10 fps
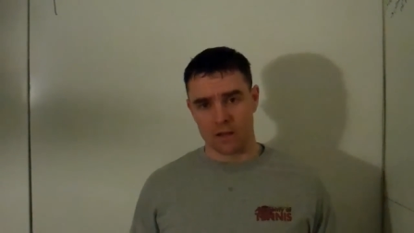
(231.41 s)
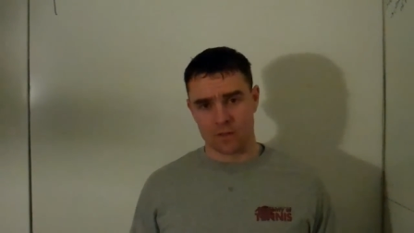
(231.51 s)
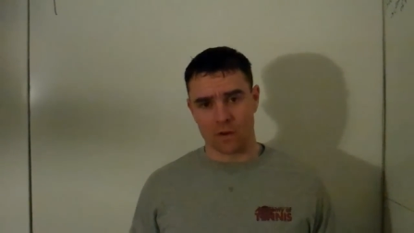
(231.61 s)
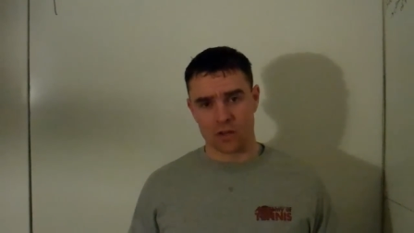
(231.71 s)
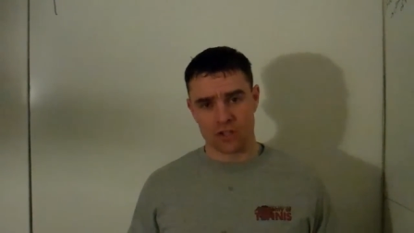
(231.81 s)
as
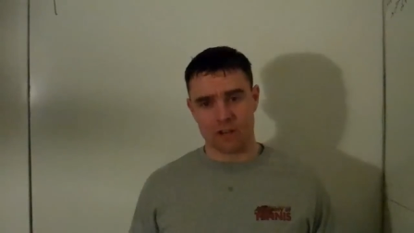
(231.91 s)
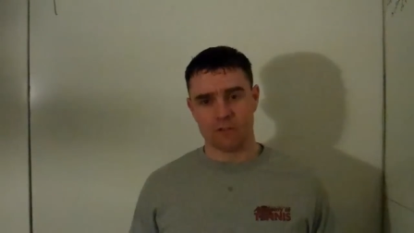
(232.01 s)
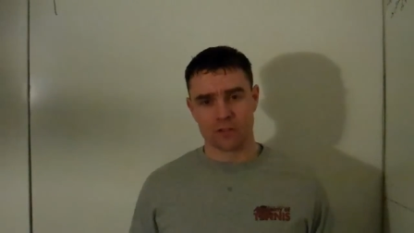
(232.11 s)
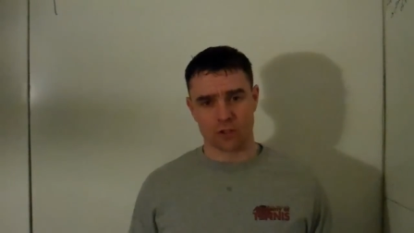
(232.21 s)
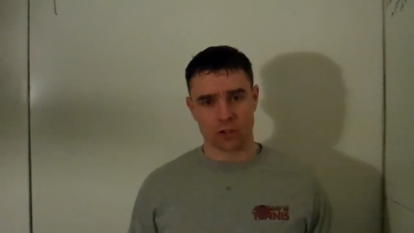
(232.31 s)
far as
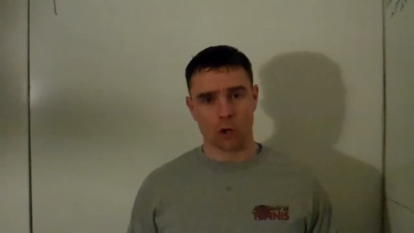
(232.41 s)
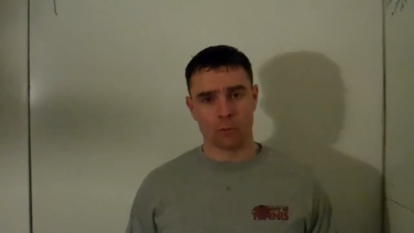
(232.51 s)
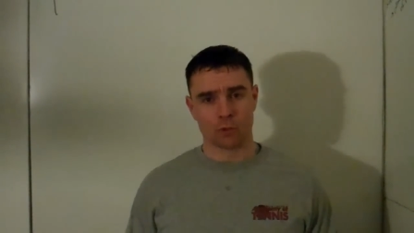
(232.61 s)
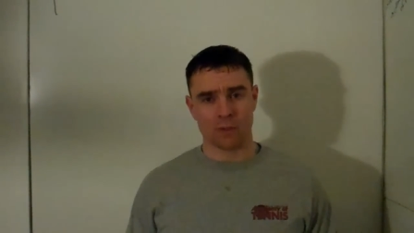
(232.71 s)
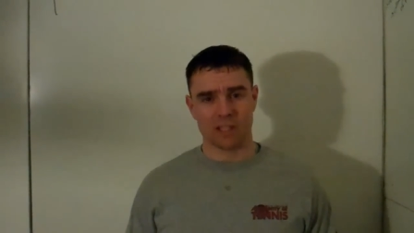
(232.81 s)
differences go
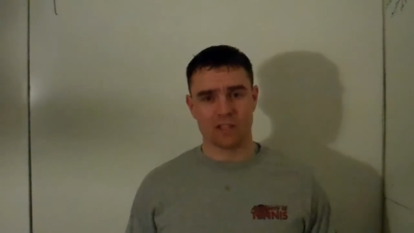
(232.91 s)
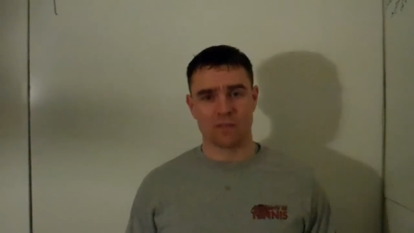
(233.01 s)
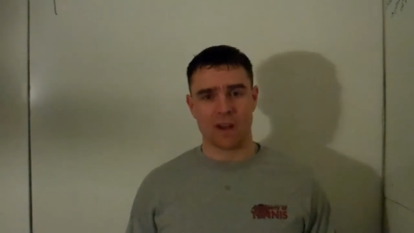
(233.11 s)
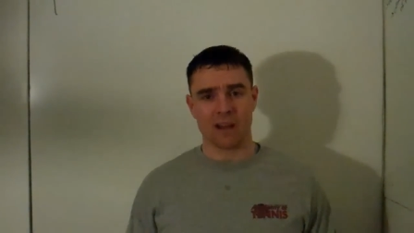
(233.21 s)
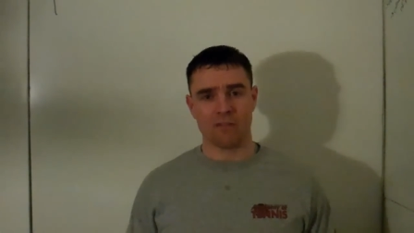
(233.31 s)
between these
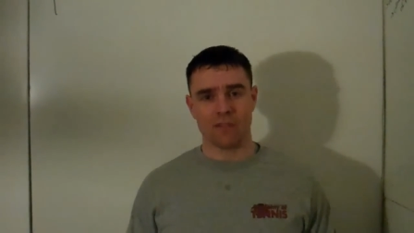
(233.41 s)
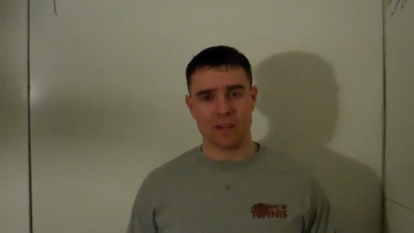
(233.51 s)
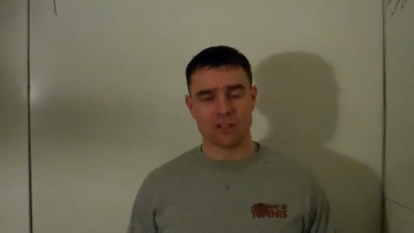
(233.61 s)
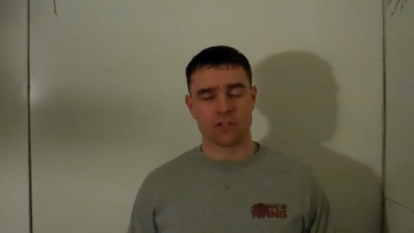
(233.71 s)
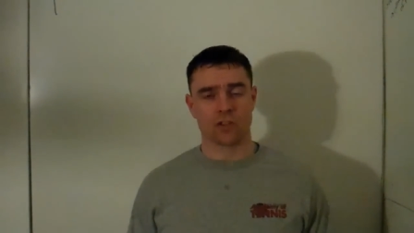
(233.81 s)
five
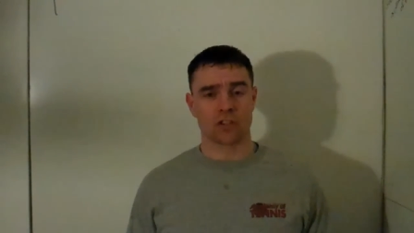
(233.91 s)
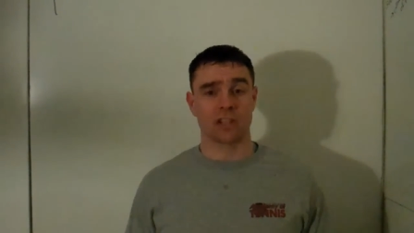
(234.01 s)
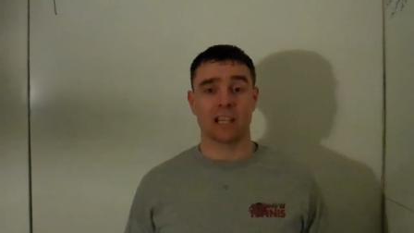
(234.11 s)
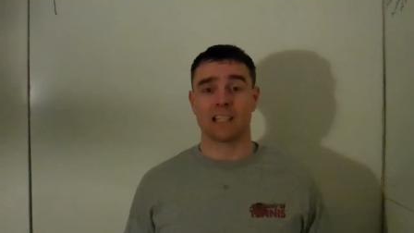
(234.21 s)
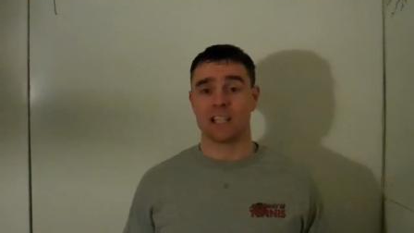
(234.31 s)
phases are
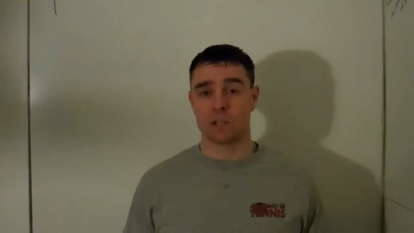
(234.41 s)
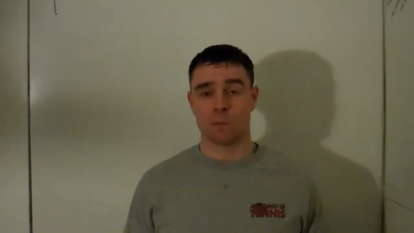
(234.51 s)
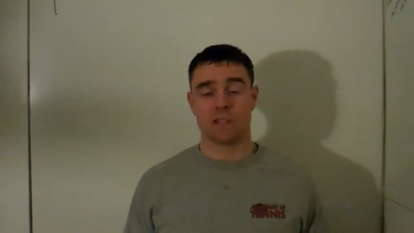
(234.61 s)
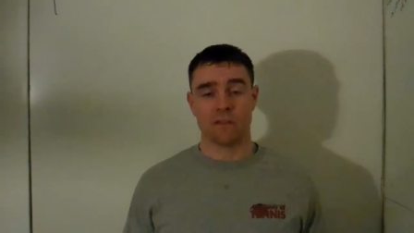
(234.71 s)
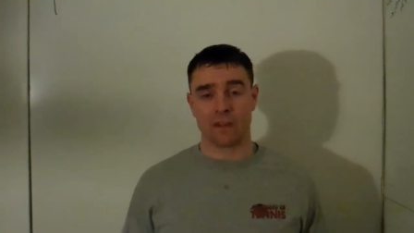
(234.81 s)
selecting
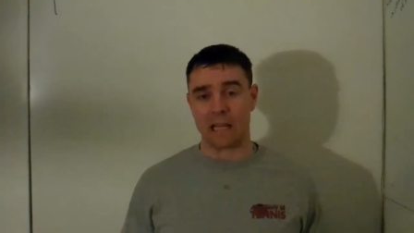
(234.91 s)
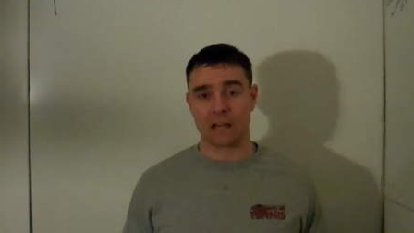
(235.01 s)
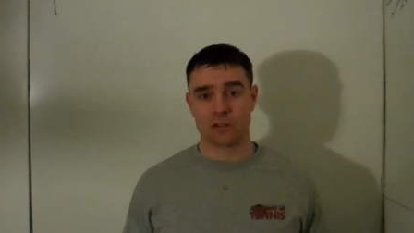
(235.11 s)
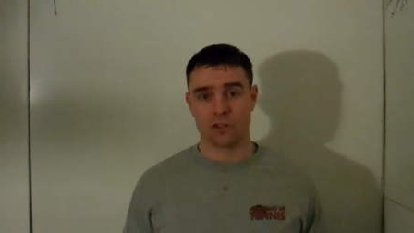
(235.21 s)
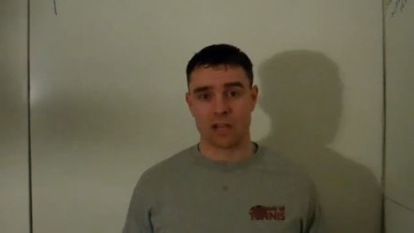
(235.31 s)
specific
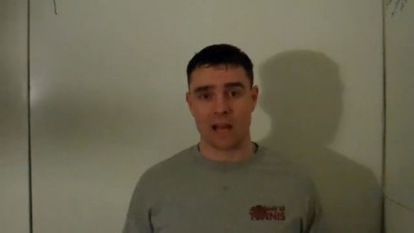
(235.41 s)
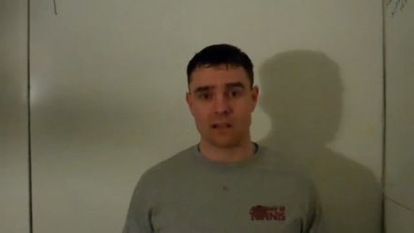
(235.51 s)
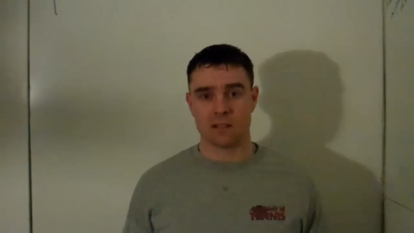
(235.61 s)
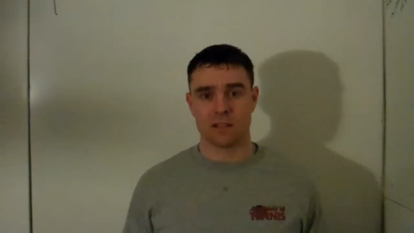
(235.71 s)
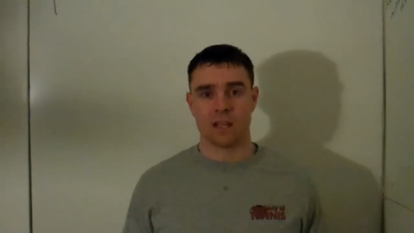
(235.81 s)

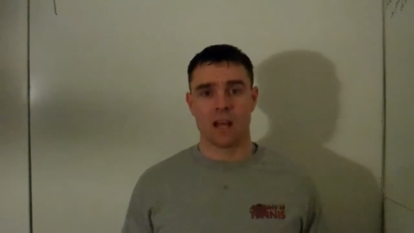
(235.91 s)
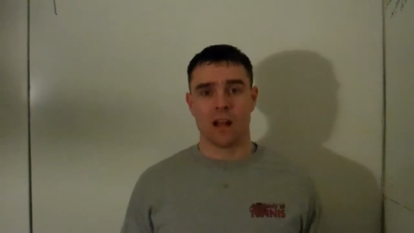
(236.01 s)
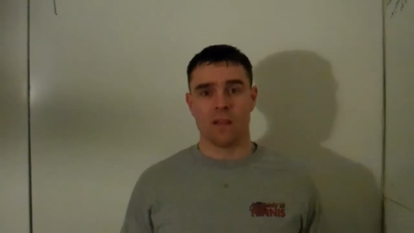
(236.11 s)
exercises